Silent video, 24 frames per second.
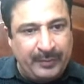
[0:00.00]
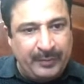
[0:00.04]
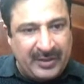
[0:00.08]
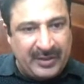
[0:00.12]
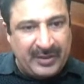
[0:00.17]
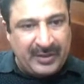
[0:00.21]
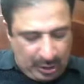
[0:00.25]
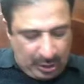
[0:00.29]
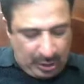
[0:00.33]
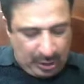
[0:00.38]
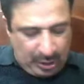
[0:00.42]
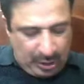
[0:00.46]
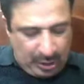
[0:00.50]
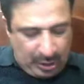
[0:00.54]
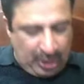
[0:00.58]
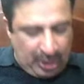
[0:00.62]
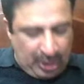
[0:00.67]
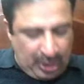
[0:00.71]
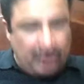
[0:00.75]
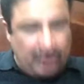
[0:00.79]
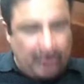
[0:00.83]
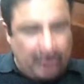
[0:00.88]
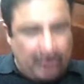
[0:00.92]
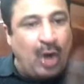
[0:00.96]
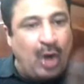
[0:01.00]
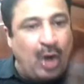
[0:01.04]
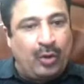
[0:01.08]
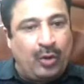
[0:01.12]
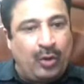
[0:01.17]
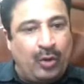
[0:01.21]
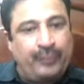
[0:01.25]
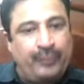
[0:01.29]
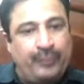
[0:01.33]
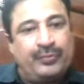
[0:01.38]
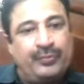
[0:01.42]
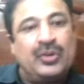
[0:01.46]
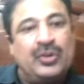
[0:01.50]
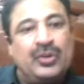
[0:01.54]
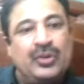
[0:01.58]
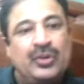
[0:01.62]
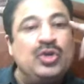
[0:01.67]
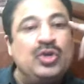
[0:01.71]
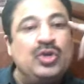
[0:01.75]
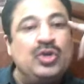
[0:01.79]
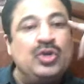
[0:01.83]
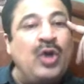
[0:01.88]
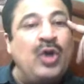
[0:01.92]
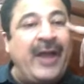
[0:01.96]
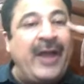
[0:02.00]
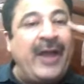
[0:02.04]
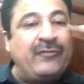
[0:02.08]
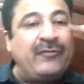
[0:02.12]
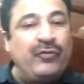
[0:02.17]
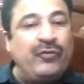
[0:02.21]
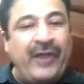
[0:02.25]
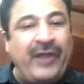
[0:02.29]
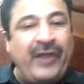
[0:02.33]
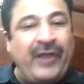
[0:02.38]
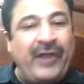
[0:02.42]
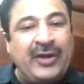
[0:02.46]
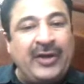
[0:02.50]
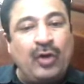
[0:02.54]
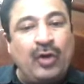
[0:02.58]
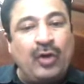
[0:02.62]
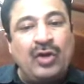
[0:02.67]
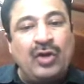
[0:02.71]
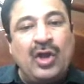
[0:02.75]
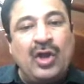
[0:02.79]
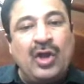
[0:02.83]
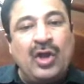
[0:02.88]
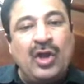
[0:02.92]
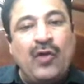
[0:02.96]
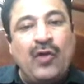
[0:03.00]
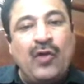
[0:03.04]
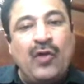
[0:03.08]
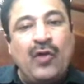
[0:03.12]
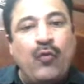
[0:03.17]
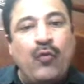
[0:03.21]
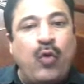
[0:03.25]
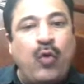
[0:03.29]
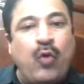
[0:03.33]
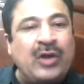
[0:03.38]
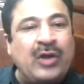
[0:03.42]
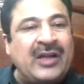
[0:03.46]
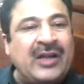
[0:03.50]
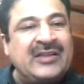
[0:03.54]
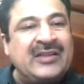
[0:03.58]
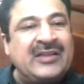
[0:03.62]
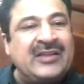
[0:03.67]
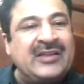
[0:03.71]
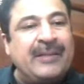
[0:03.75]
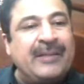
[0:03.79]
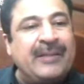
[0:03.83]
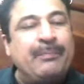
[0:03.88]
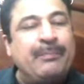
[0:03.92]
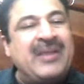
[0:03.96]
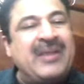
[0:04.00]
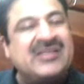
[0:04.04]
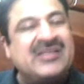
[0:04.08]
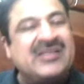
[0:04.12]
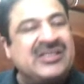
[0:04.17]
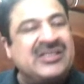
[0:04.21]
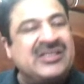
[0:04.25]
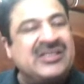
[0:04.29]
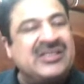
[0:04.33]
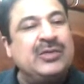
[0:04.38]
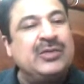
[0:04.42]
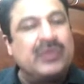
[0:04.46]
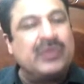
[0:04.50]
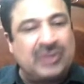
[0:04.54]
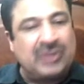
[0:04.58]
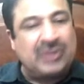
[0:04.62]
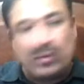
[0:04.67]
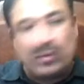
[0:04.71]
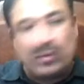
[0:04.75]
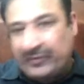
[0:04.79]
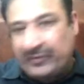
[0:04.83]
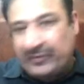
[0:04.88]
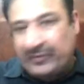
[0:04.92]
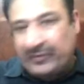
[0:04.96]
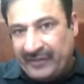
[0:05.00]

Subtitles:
to paste. Now, you have to find out what are the best keywords out